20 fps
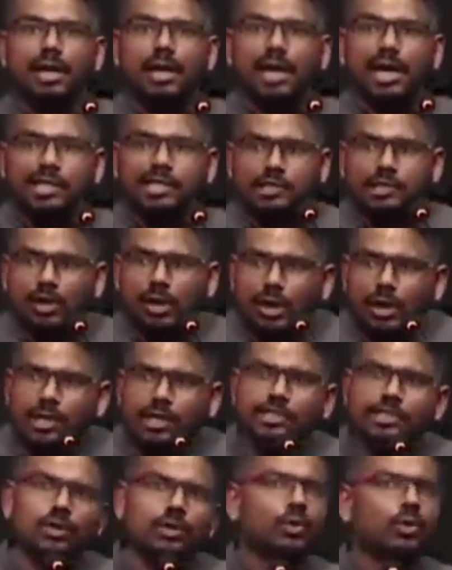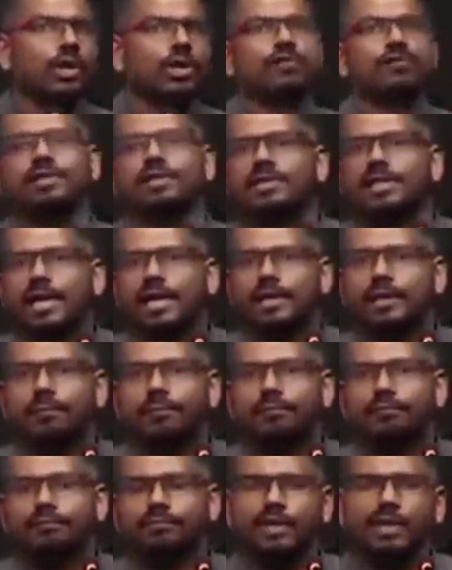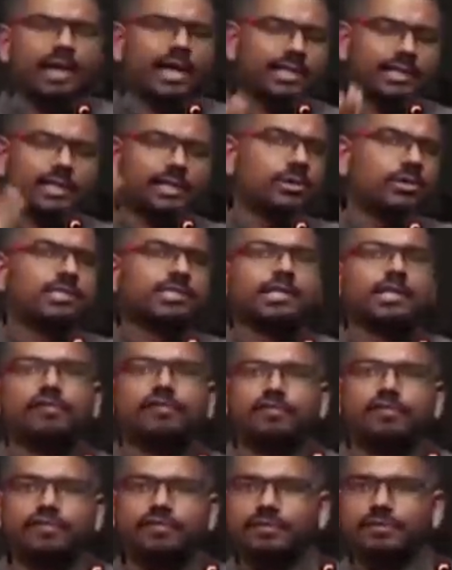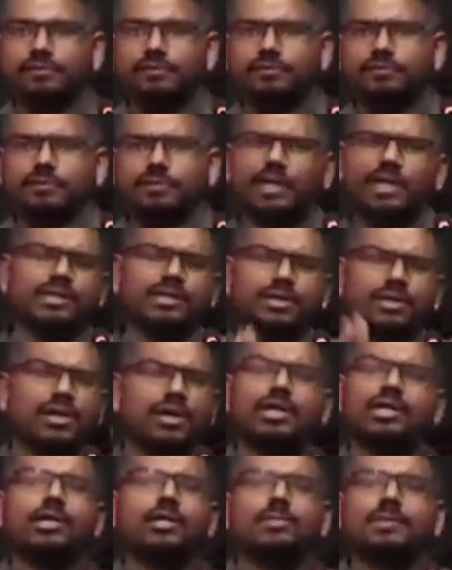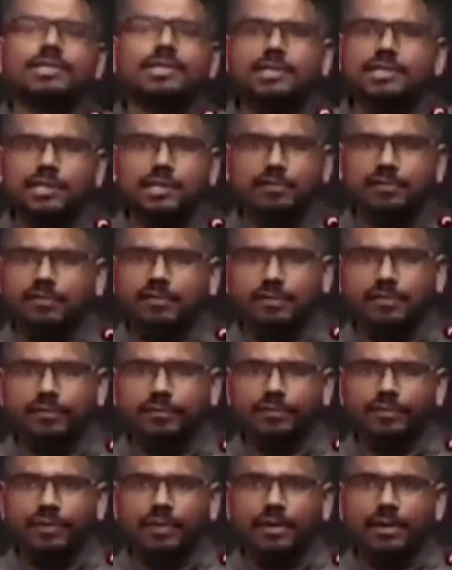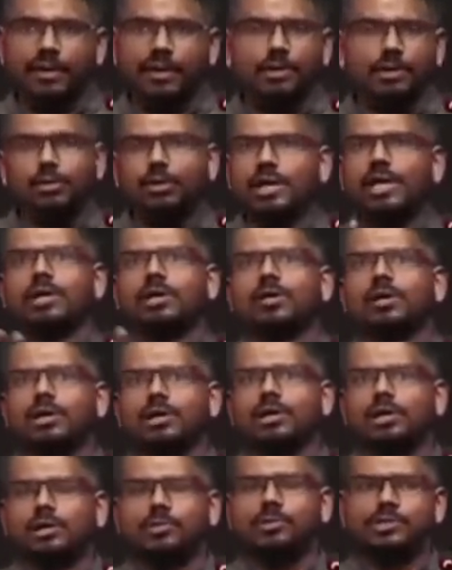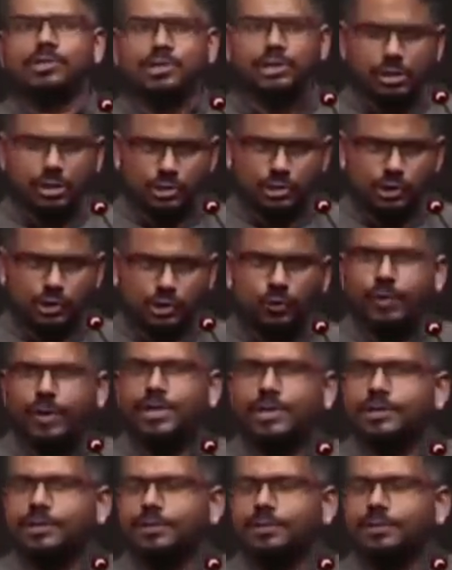As long as you go in with that, I think you're safe. I think you're 100% safe. Today you're not in a position to, so wait.